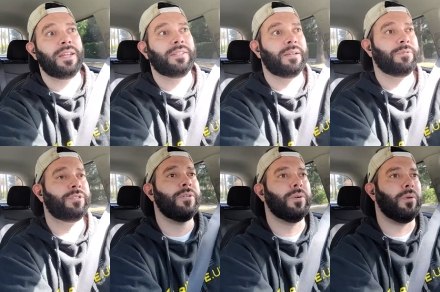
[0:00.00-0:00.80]
anytime
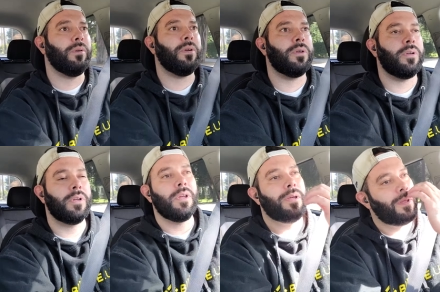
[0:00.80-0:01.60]
soon,
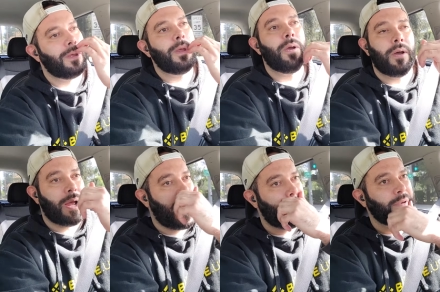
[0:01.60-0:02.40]

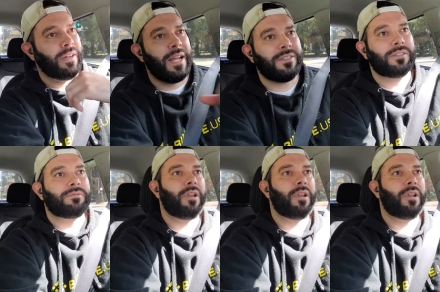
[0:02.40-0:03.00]
I mean that's